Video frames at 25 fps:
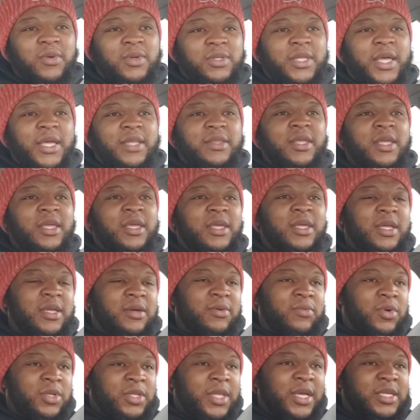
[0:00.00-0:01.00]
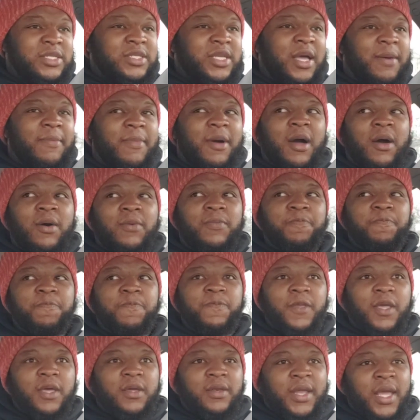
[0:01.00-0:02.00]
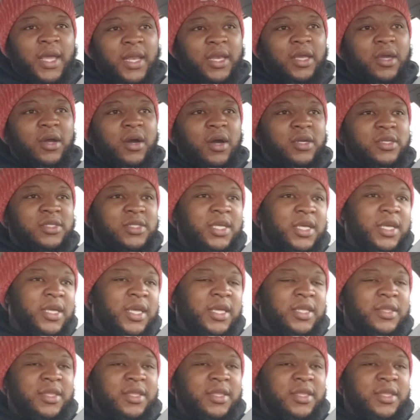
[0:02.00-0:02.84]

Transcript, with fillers: what that think what that say about Danny Garcia?